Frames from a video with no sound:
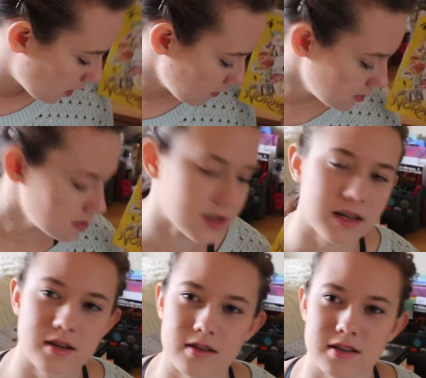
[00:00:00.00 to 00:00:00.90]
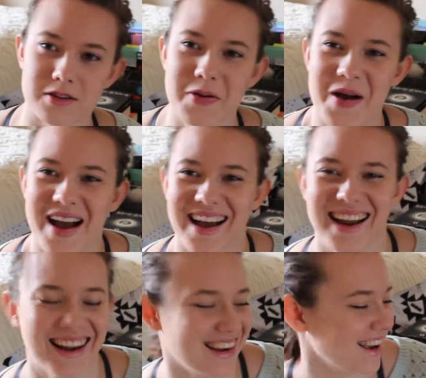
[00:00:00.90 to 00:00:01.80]
I've been saying how these are.
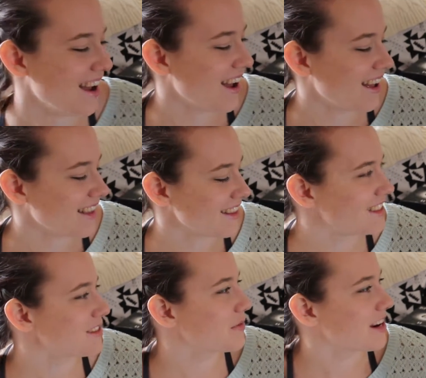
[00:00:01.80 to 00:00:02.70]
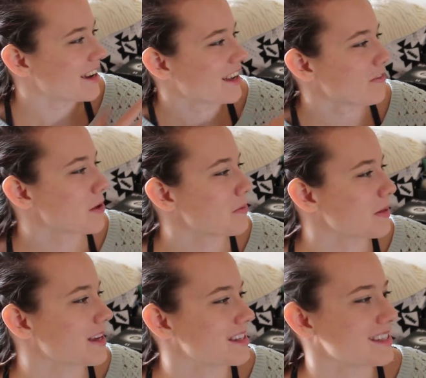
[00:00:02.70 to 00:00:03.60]
This is where I give up
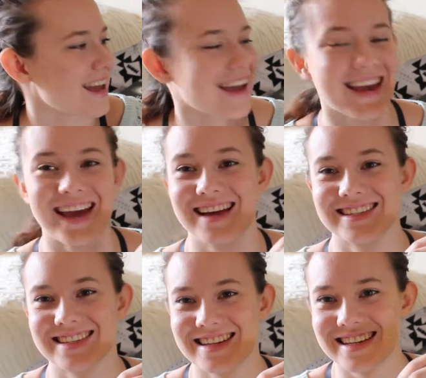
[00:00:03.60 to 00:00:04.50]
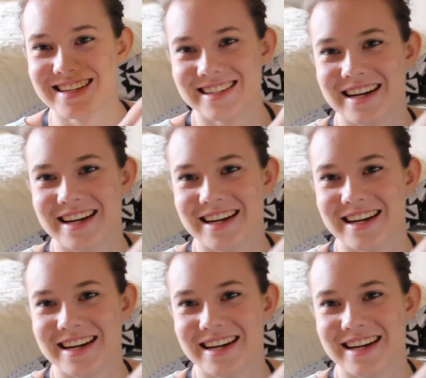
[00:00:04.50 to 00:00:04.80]
because I can't say this